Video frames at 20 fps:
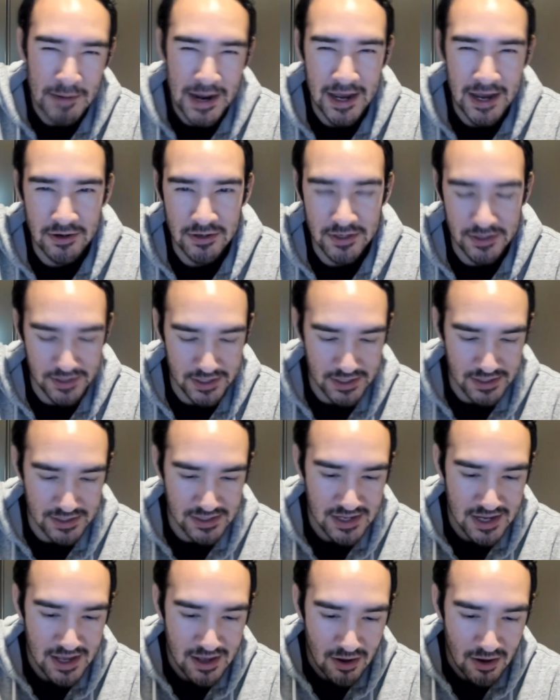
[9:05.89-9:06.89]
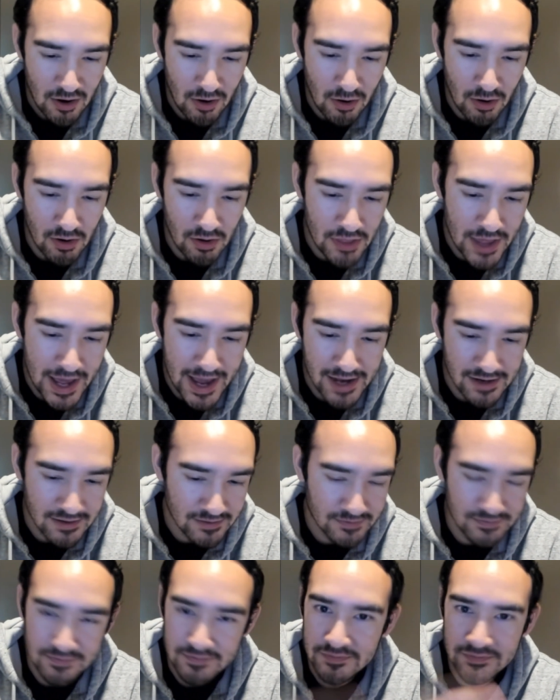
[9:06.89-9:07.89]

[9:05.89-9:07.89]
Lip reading: pattern, is all that,